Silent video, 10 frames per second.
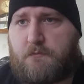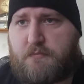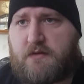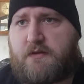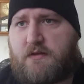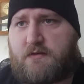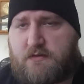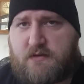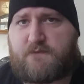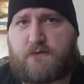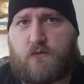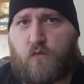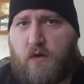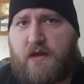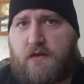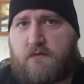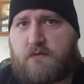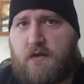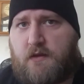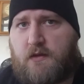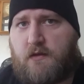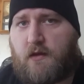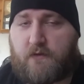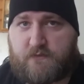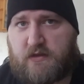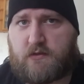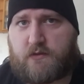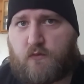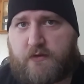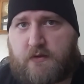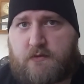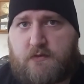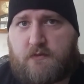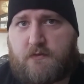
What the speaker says: billion different ways of dealing with it.